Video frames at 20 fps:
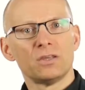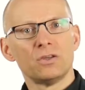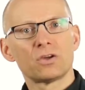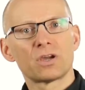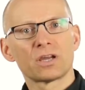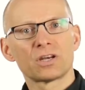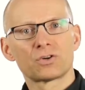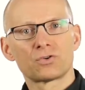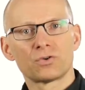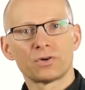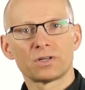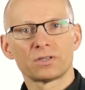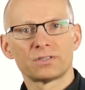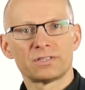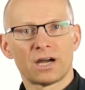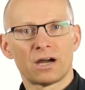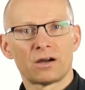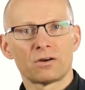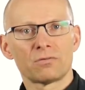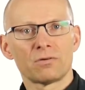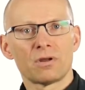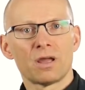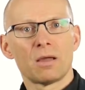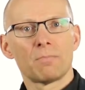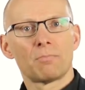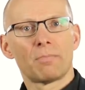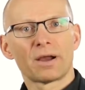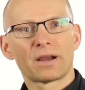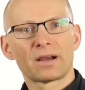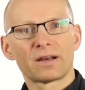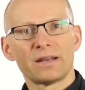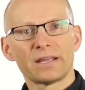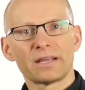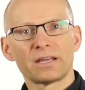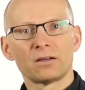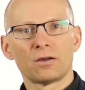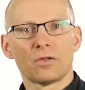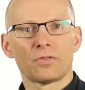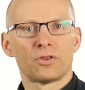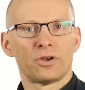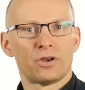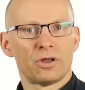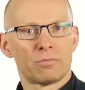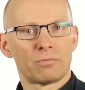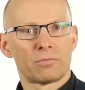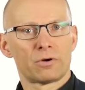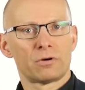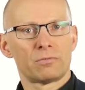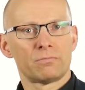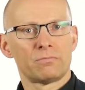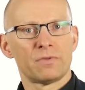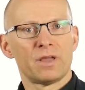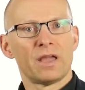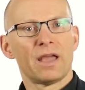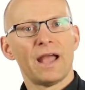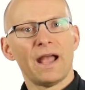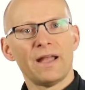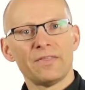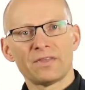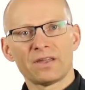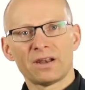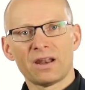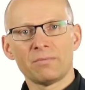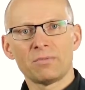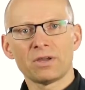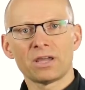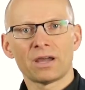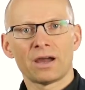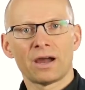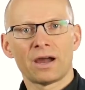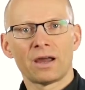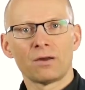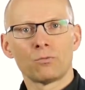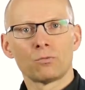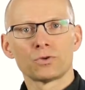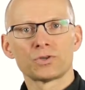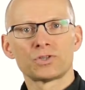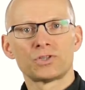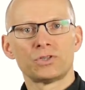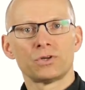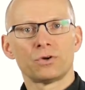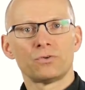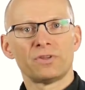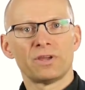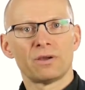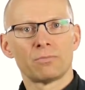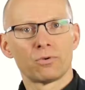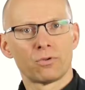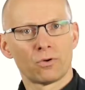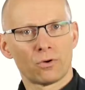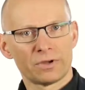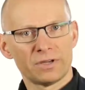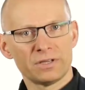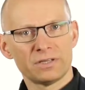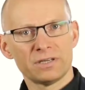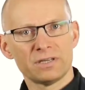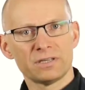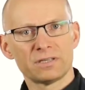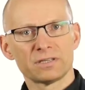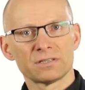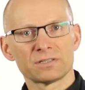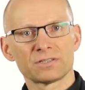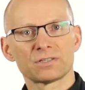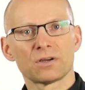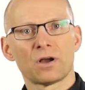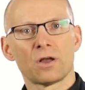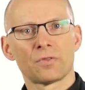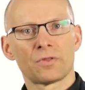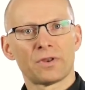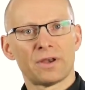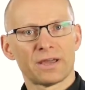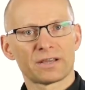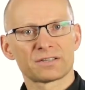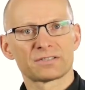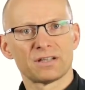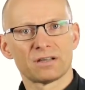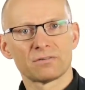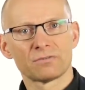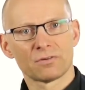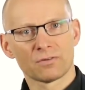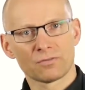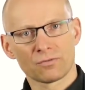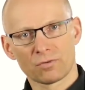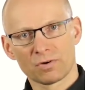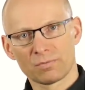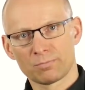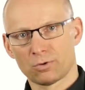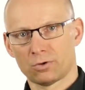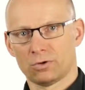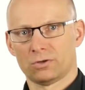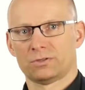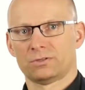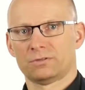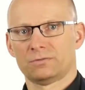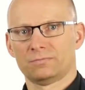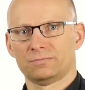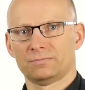you can drill down by clicking on the number, and Dynamic AI will show the employee details on the next level of the report.